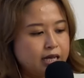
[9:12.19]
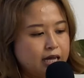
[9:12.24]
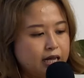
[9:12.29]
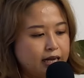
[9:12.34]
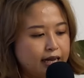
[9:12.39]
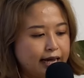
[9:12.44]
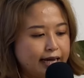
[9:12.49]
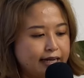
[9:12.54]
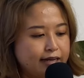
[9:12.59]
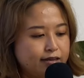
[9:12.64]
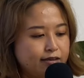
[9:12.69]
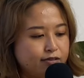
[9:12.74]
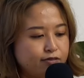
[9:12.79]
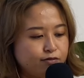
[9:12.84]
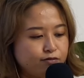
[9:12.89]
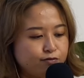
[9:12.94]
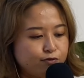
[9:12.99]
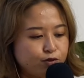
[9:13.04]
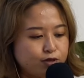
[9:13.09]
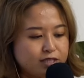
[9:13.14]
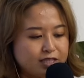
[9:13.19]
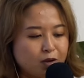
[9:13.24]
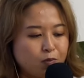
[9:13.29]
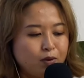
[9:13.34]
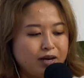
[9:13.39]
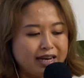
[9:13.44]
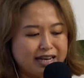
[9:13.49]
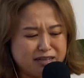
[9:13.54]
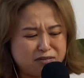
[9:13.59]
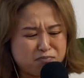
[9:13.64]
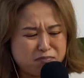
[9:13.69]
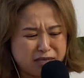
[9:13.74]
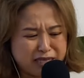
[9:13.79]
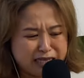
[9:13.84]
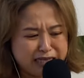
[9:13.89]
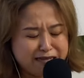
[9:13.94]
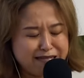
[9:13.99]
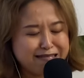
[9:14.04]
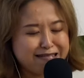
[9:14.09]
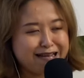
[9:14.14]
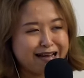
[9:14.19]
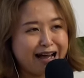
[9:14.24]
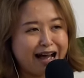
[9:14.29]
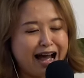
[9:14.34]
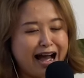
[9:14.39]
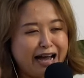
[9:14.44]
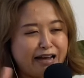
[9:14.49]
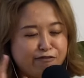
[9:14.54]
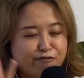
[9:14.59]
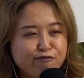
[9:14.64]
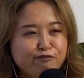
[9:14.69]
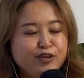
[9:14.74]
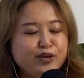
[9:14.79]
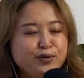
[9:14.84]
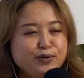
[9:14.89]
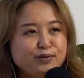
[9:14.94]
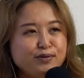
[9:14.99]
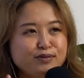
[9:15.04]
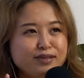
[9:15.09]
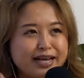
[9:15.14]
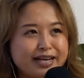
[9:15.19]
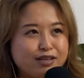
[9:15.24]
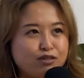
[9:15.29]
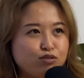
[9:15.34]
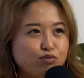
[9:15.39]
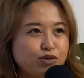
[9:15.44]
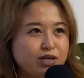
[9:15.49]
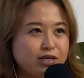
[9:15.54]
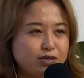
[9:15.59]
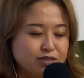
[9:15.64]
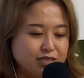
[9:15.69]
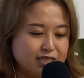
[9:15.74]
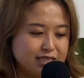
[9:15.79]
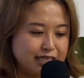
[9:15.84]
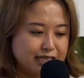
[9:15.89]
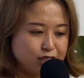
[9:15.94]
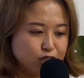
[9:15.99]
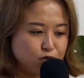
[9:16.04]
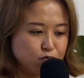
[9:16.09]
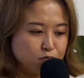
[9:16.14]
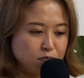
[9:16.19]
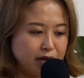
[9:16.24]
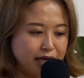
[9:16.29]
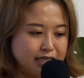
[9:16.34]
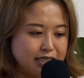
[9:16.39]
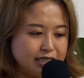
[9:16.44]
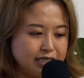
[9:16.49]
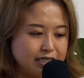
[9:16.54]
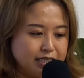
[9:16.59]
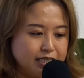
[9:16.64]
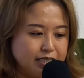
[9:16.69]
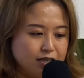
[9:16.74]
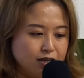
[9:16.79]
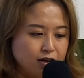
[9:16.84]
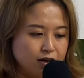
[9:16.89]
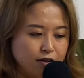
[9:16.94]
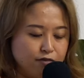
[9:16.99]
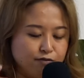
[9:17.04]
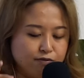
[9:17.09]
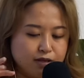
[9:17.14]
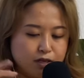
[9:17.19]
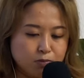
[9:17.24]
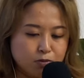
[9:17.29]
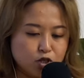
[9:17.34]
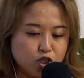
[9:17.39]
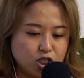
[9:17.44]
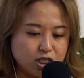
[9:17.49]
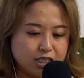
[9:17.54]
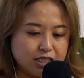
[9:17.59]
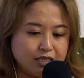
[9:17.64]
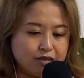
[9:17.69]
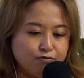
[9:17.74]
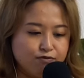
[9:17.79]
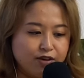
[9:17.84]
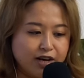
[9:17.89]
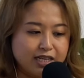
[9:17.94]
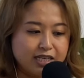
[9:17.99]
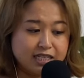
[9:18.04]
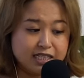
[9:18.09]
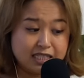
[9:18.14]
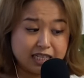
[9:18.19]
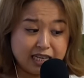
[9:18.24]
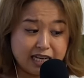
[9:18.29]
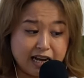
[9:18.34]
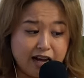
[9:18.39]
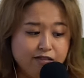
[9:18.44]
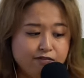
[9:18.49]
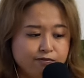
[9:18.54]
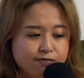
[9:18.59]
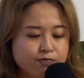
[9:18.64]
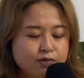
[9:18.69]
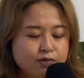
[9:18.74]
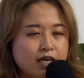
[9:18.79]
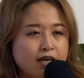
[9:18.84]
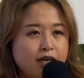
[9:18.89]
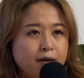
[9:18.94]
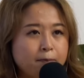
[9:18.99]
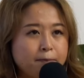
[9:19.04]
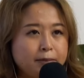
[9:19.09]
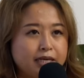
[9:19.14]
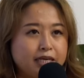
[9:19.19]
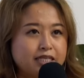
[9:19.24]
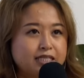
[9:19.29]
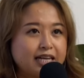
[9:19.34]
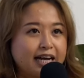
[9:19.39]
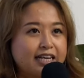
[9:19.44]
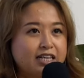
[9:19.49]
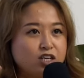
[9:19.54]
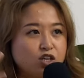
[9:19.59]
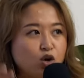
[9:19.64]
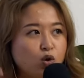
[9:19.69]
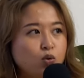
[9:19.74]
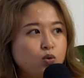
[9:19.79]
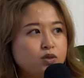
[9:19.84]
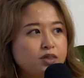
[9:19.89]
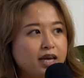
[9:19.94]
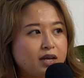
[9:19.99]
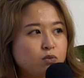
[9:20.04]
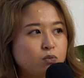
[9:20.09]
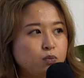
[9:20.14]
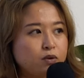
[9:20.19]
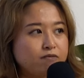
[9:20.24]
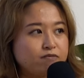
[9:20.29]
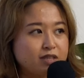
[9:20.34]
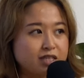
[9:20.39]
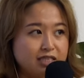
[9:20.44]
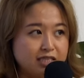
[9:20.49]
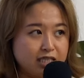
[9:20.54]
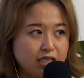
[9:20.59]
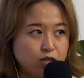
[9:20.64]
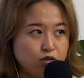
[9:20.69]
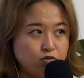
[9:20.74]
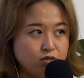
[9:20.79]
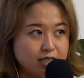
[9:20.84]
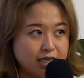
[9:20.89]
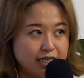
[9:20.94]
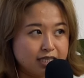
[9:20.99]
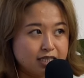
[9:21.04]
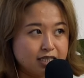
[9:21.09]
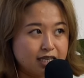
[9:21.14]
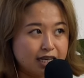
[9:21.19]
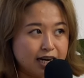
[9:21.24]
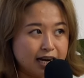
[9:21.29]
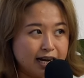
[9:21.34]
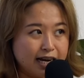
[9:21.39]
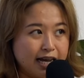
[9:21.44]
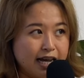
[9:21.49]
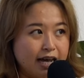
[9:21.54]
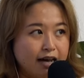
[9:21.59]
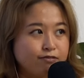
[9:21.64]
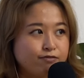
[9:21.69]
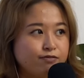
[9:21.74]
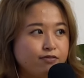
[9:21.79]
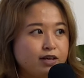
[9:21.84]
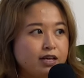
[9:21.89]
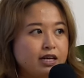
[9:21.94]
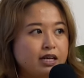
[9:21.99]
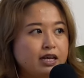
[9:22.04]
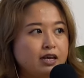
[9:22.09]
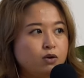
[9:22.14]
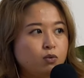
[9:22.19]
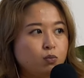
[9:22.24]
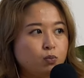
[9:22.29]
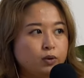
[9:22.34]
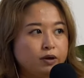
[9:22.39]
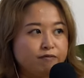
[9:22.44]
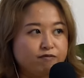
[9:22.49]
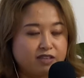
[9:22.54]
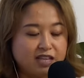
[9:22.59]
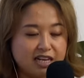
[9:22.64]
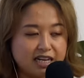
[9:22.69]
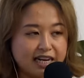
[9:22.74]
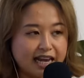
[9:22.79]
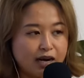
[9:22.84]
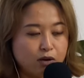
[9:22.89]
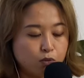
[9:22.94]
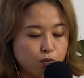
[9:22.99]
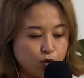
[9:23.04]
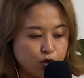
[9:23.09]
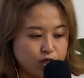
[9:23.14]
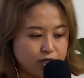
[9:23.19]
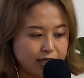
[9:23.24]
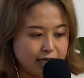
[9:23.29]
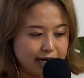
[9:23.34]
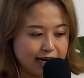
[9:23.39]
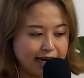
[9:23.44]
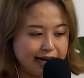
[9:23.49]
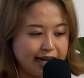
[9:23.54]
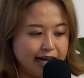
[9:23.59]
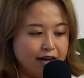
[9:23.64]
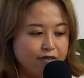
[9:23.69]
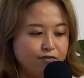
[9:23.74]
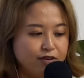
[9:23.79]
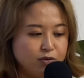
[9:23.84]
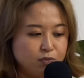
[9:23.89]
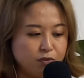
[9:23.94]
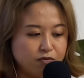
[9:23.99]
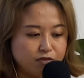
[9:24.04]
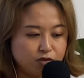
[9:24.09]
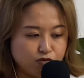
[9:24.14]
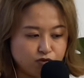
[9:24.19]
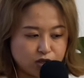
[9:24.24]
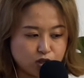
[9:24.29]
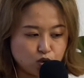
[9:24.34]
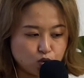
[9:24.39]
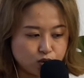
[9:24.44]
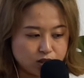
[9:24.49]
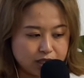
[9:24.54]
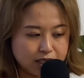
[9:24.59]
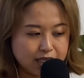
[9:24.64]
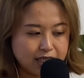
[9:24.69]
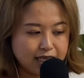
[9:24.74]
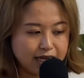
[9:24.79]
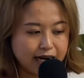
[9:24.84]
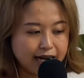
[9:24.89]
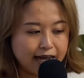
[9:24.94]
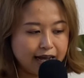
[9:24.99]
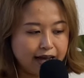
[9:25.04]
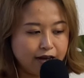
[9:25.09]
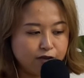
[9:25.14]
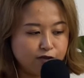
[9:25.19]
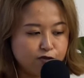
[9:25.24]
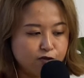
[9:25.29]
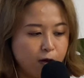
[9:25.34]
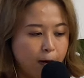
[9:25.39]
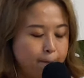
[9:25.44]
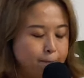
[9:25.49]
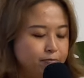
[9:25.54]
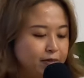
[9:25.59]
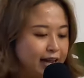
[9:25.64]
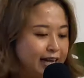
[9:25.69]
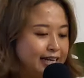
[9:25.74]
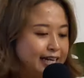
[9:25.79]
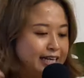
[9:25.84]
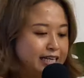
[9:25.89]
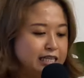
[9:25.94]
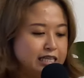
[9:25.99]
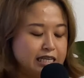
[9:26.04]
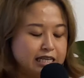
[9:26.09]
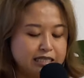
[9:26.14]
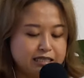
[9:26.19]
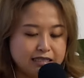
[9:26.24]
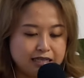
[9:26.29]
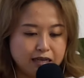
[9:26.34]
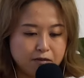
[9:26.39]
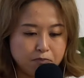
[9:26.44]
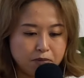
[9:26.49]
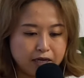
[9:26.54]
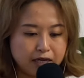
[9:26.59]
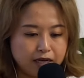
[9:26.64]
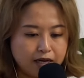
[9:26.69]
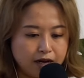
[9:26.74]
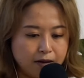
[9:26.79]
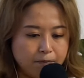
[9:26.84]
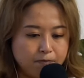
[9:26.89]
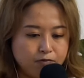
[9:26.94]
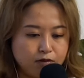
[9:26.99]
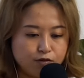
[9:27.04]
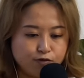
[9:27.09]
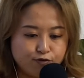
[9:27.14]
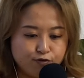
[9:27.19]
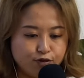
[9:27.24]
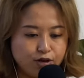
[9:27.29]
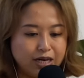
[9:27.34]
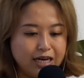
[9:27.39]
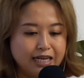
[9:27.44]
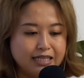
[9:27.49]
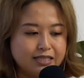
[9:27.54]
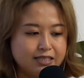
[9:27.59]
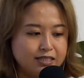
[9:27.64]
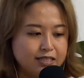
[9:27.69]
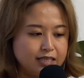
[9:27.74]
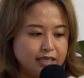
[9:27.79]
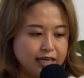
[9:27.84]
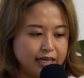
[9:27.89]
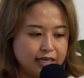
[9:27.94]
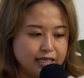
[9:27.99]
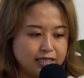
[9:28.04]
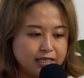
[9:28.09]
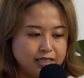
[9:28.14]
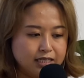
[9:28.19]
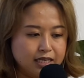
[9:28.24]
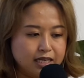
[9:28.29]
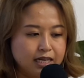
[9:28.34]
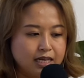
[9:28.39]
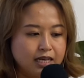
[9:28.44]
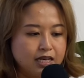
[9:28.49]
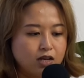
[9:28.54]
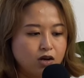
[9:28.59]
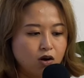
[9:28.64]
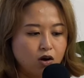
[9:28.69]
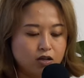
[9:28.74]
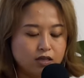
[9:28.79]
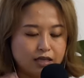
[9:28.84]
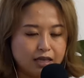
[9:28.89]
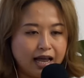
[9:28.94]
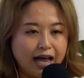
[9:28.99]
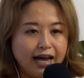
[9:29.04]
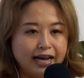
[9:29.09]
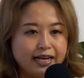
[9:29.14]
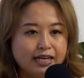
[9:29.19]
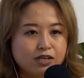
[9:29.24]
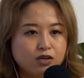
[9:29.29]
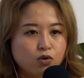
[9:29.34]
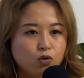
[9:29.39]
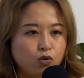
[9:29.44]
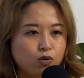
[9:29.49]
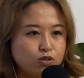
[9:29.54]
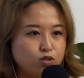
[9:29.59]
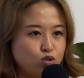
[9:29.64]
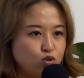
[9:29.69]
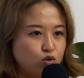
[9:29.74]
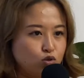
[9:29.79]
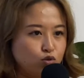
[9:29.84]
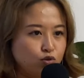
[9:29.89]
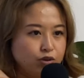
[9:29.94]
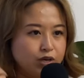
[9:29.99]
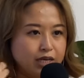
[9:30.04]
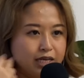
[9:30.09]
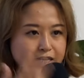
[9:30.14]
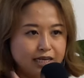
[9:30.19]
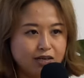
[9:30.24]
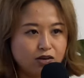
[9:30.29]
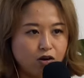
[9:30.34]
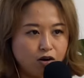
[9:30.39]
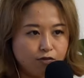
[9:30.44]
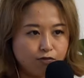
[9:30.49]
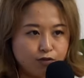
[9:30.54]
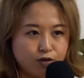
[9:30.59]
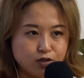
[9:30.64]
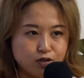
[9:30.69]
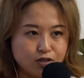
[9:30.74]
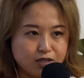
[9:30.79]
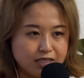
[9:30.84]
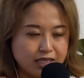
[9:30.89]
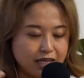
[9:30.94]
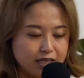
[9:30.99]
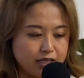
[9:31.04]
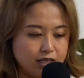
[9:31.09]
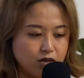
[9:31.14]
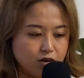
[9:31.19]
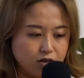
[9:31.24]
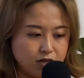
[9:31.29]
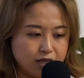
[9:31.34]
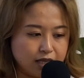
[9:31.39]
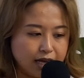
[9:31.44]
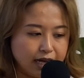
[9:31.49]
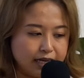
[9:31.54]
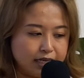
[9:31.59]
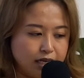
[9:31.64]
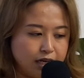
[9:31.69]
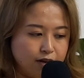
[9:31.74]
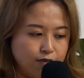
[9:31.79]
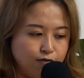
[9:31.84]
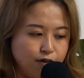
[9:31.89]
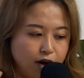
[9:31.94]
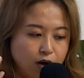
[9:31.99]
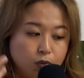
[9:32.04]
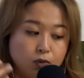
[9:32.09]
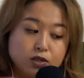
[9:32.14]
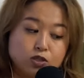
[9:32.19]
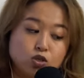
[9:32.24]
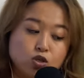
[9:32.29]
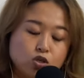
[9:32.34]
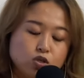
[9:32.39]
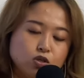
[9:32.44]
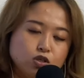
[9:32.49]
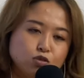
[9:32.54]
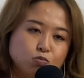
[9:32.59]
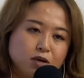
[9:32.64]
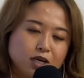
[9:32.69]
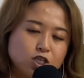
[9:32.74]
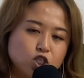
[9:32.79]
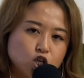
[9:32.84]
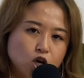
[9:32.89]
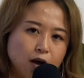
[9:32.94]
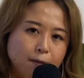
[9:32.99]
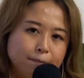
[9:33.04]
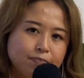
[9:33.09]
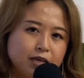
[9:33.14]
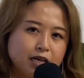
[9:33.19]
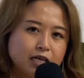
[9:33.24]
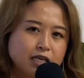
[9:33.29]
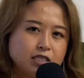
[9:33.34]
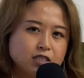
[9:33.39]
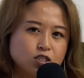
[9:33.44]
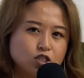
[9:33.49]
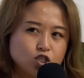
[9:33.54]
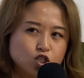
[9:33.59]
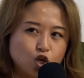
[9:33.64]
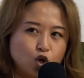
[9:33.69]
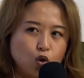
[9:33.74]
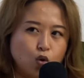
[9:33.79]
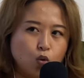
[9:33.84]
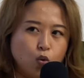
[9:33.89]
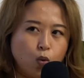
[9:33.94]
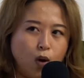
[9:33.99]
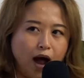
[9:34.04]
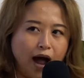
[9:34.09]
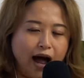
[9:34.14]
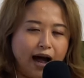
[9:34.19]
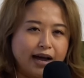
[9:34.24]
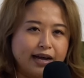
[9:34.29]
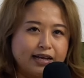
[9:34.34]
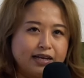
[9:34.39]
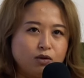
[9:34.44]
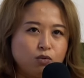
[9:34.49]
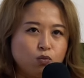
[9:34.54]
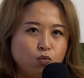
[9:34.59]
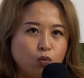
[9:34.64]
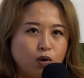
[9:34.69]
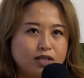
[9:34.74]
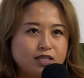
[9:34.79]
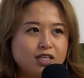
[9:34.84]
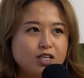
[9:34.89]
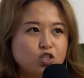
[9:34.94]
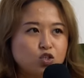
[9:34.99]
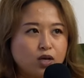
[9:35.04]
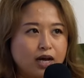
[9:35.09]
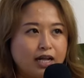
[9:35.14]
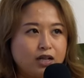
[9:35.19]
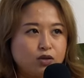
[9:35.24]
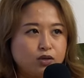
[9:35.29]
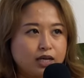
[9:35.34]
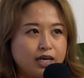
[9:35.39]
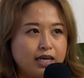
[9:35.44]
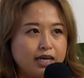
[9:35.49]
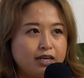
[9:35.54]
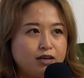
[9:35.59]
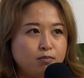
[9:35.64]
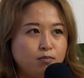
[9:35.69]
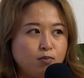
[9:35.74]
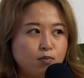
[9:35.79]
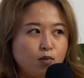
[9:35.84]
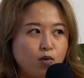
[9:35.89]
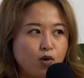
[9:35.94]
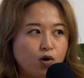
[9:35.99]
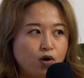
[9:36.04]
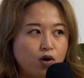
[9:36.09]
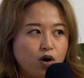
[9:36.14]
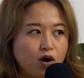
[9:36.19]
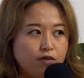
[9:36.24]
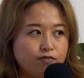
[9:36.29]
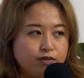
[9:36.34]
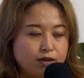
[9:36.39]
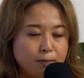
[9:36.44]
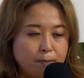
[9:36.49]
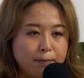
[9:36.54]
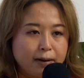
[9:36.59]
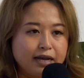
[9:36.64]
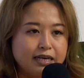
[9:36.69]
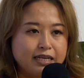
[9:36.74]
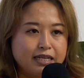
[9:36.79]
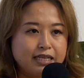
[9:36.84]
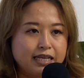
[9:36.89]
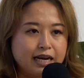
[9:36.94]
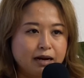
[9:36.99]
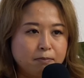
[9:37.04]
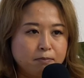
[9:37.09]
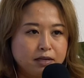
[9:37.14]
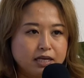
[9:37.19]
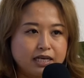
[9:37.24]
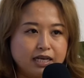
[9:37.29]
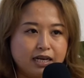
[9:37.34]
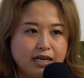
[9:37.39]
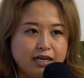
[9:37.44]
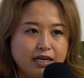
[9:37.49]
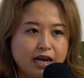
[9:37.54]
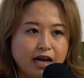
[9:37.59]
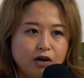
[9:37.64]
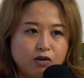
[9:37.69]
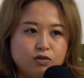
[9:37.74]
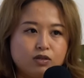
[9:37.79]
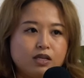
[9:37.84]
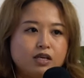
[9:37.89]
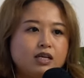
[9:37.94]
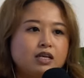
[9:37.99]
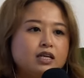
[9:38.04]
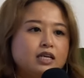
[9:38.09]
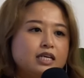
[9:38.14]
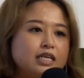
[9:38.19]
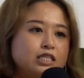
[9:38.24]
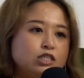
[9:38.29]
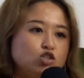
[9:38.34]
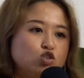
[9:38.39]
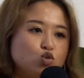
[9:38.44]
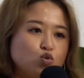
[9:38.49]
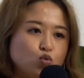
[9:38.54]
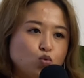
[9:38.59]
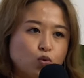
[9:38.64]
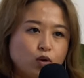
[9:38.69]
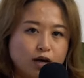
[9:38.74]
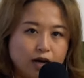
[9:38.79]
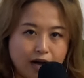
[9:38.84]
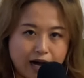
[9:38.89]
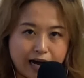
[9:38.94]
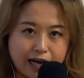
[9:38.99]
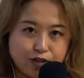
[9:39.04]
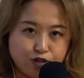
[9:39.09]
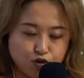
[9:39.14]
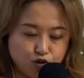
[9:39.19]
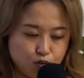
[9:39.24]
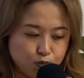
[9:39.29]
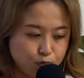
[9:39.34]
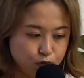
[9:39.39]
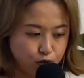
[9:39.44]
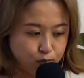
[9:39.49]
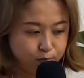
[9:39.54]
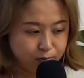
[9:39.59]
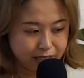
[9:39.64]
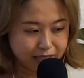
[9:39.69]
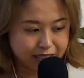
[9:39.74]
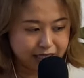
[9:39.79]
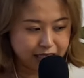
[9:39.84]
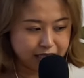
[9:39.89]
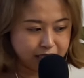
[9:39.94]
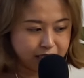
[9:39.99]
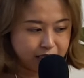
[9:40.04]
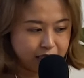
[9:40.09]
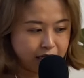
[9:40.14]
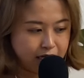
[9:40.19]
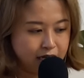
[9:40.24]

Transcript: Like for someone like me, I feel like 3 to 6 months of emergency fund is enough, because I know that with the skill sets that I have, with the network that I have, and with the resources that I have, I can easily pick up freelance gigs online or to create an offer to sell it online if I were to lose my job. So I wanted to allocate more of the money that I'm making now into other purposes.